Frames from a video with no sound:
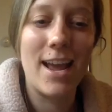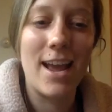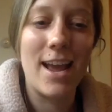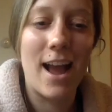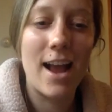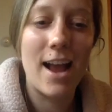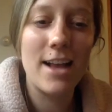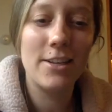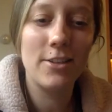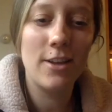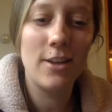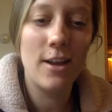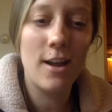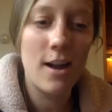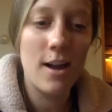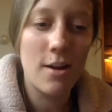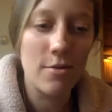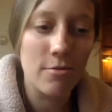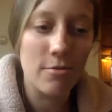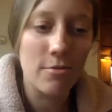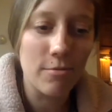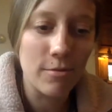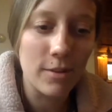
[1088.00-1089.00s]
I saw
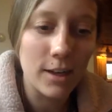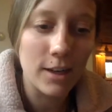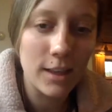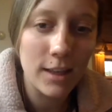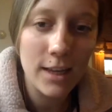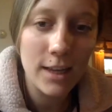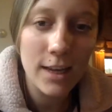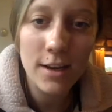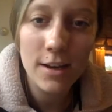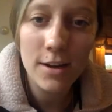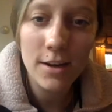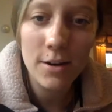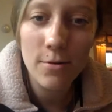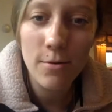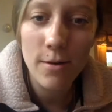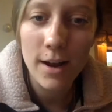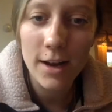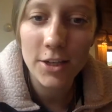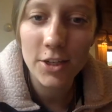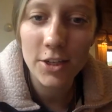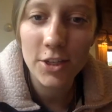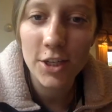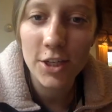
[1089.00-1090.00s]
a really good
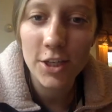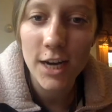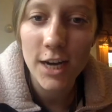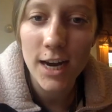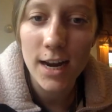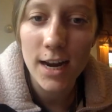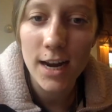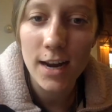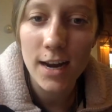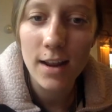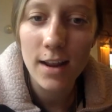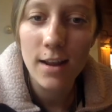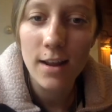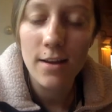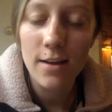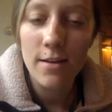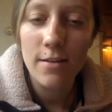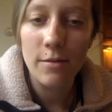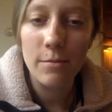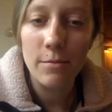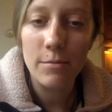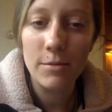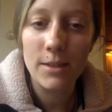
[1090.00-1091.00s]
question
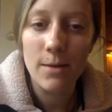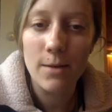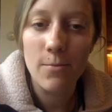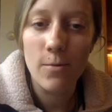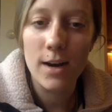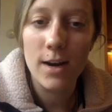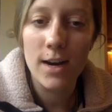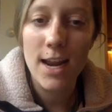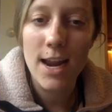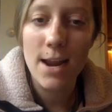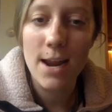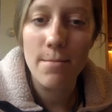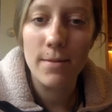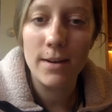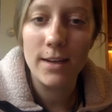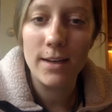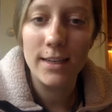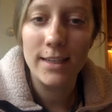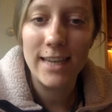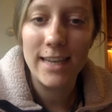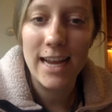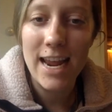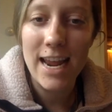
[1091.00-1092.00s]
from someone named
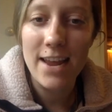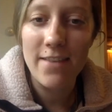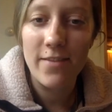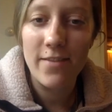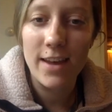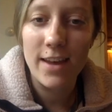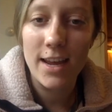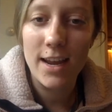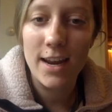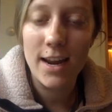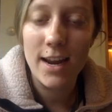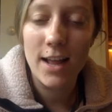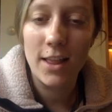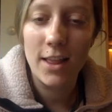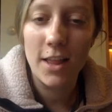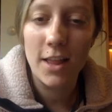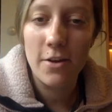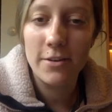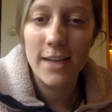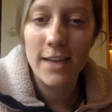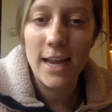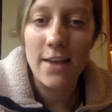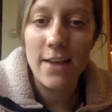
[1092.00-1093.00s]
David. Hello,
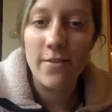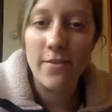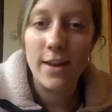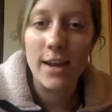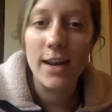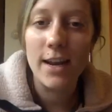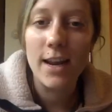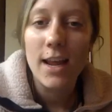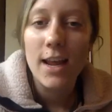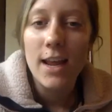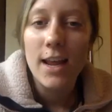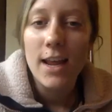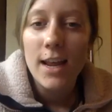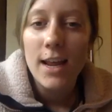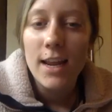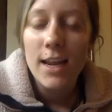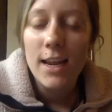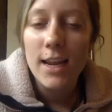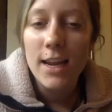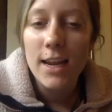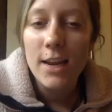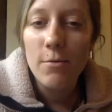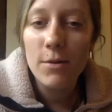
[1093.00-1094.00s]
David.
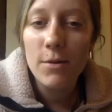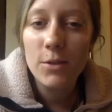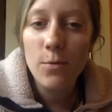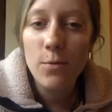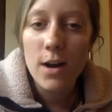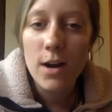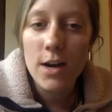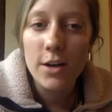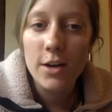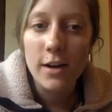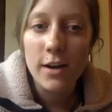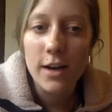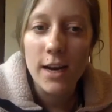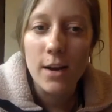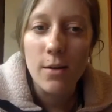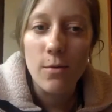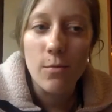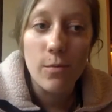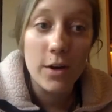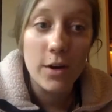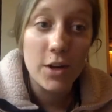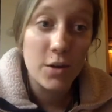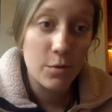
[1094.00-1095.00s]
He was wondering,
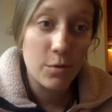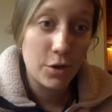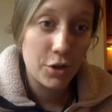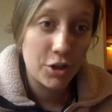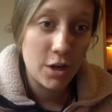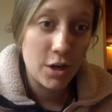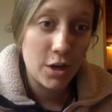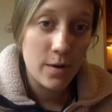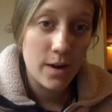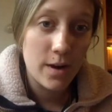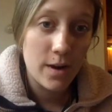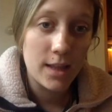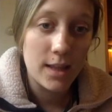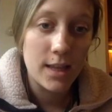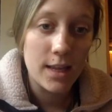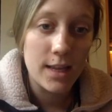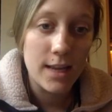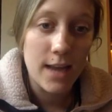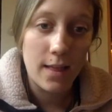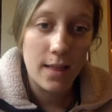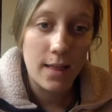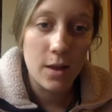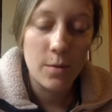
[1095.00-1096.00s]
when you were showing the
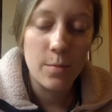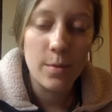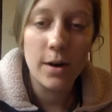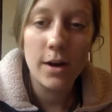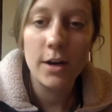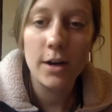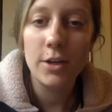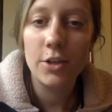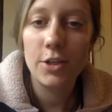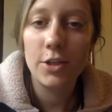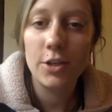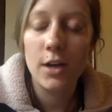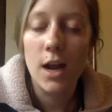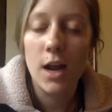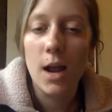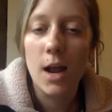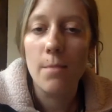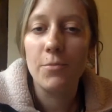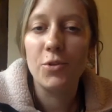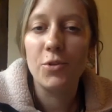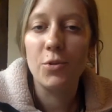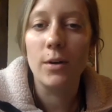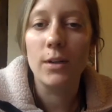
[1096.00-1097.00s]
yellow birch
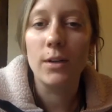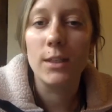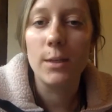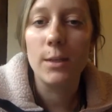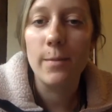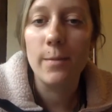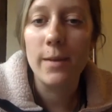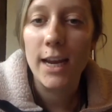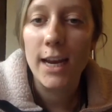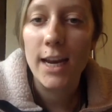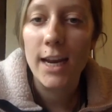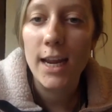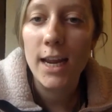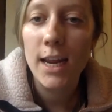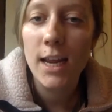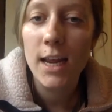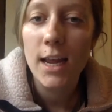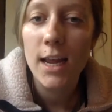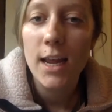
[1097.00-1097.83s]
towards the beginning,